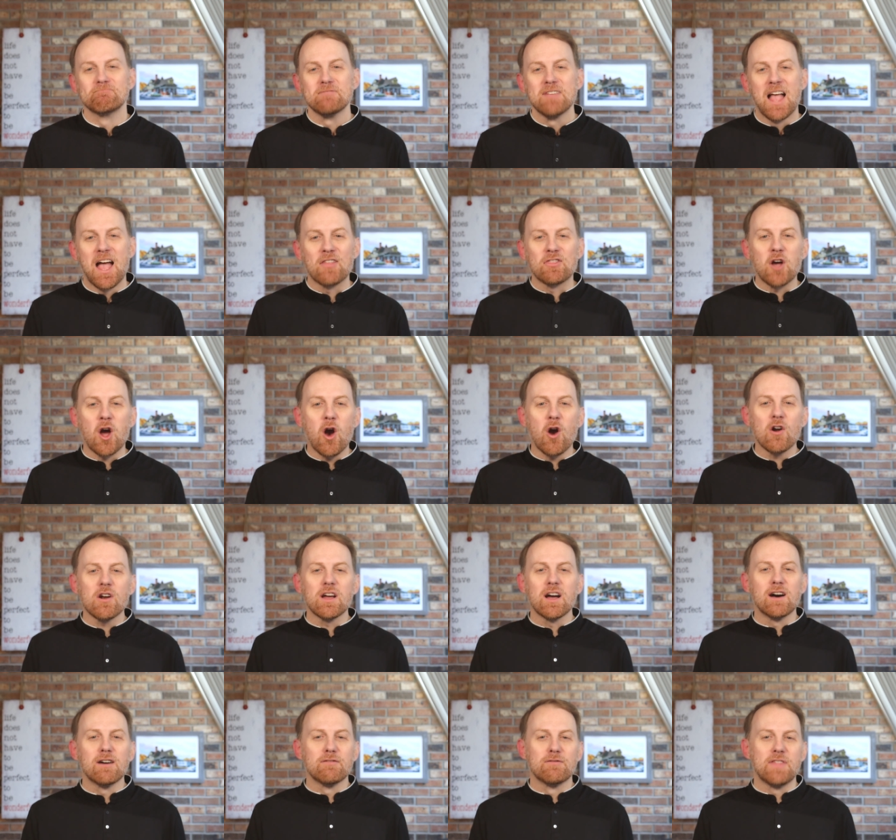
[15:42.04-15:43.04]
At the heart
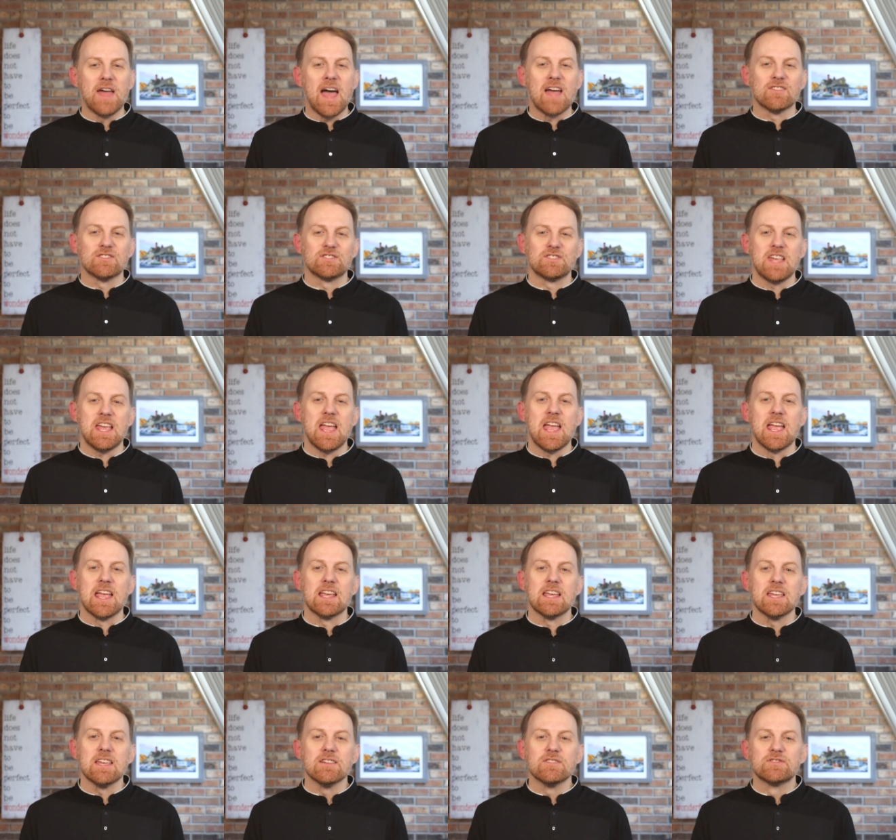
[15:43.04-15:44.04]
of that
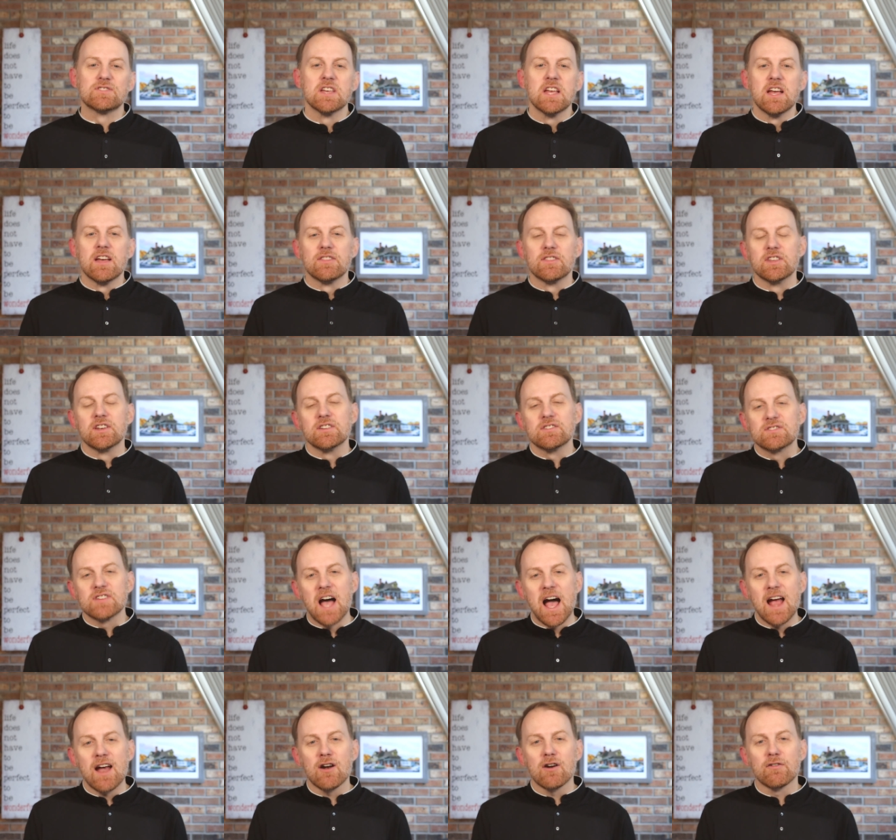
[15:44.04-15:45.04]
saying is the
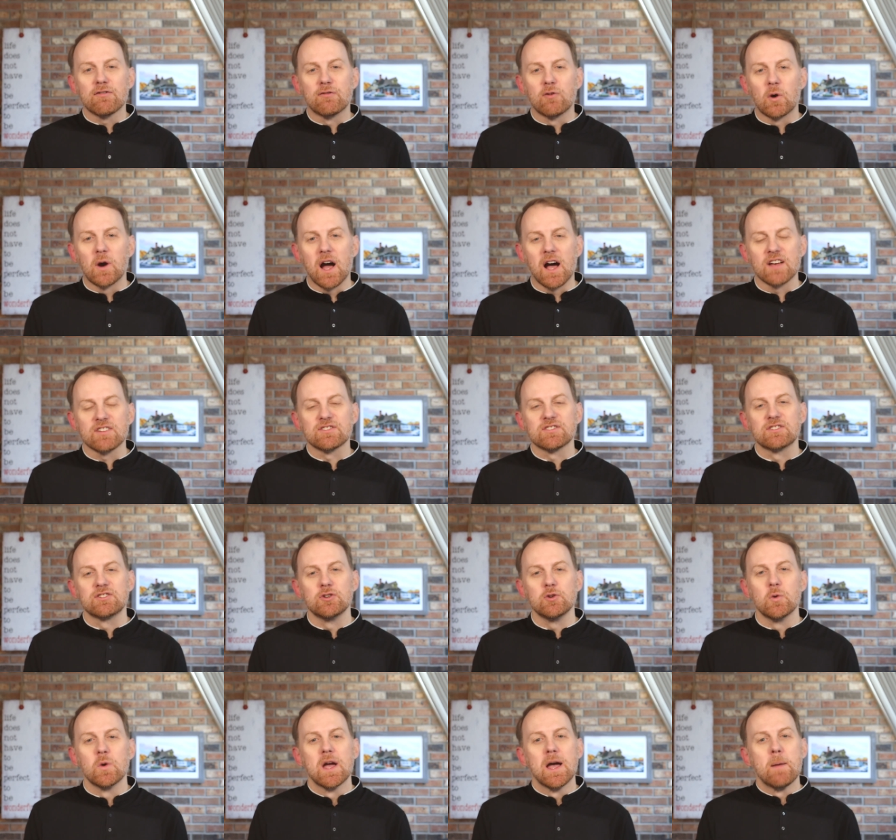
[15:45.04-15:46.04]
desire for us
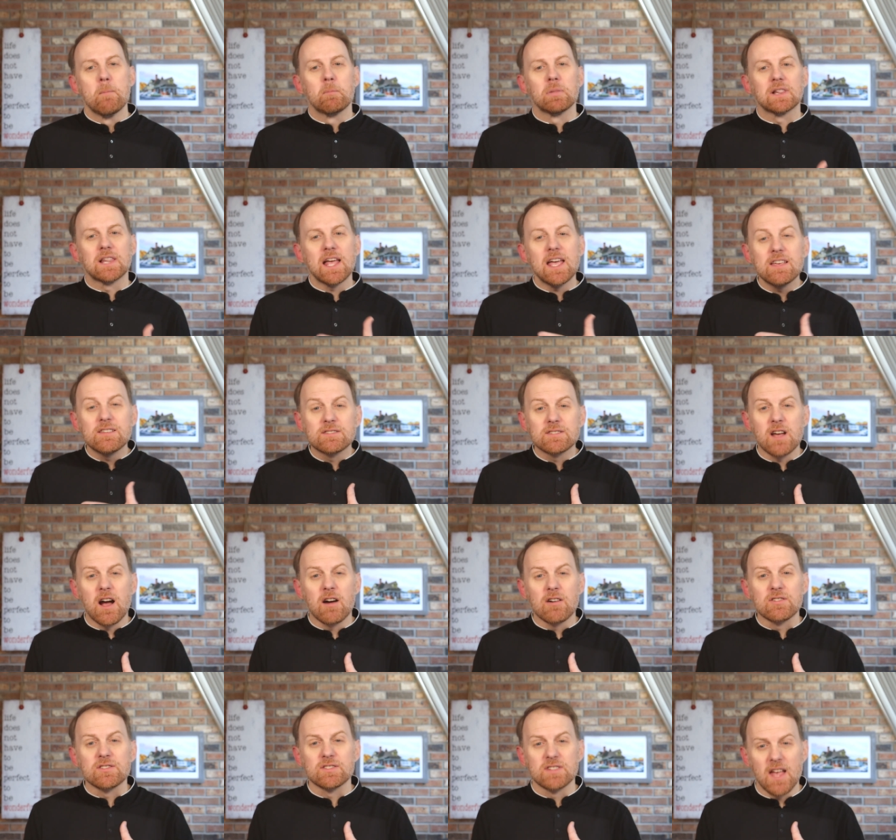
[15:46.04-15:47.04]
to place
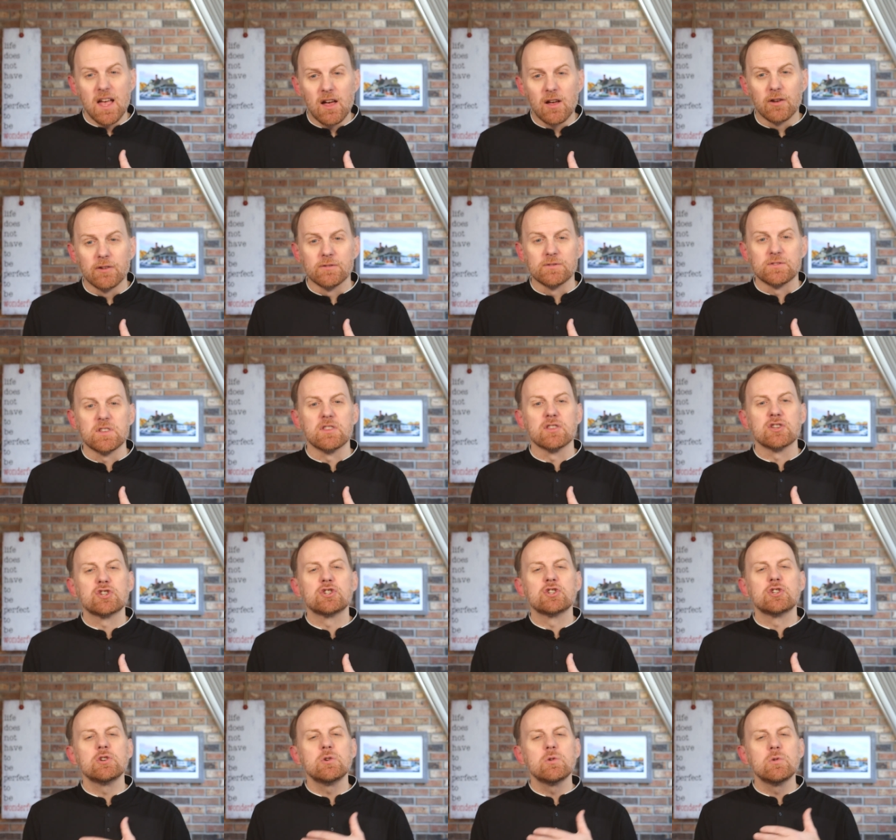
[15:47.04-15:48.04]
ourselves in the
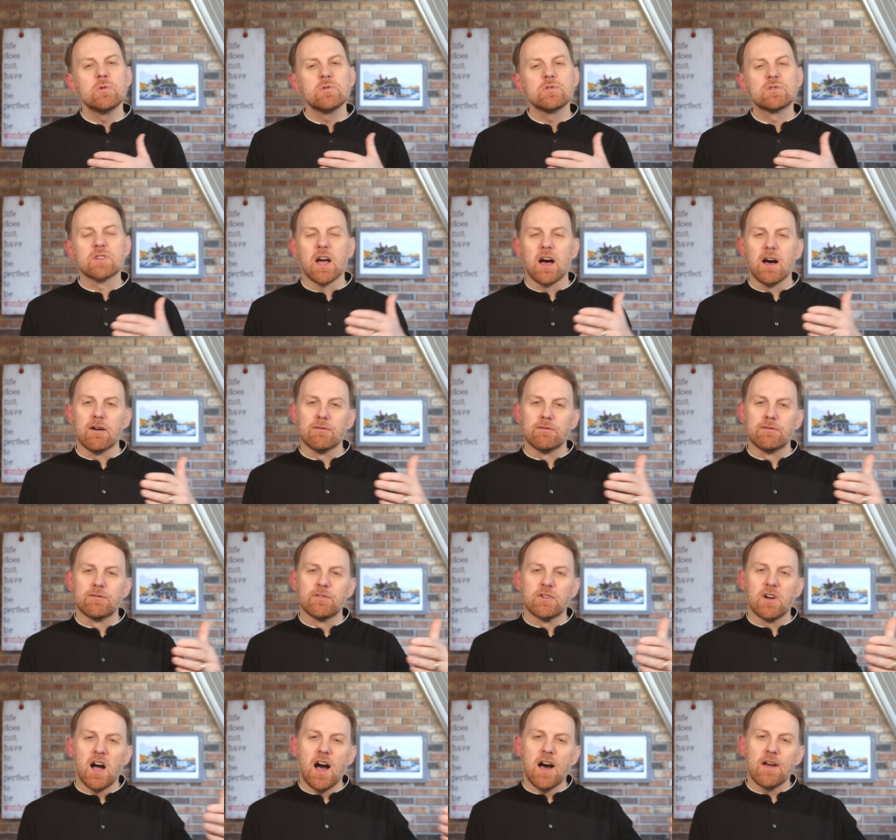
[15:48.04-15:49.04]
shoes
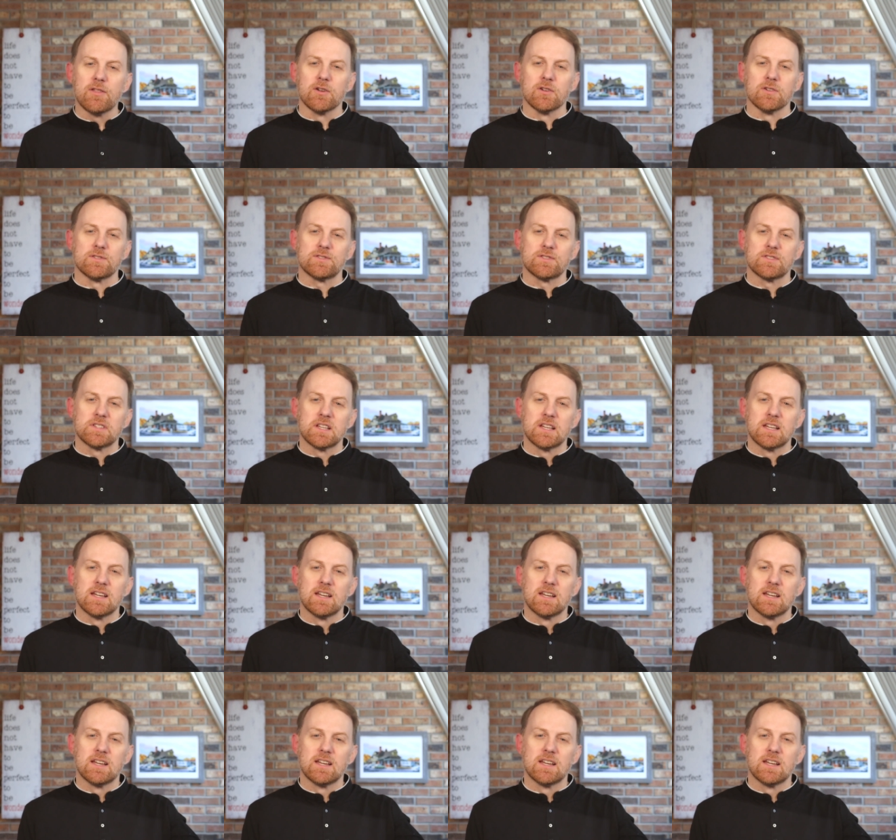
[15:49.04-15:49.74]
of others,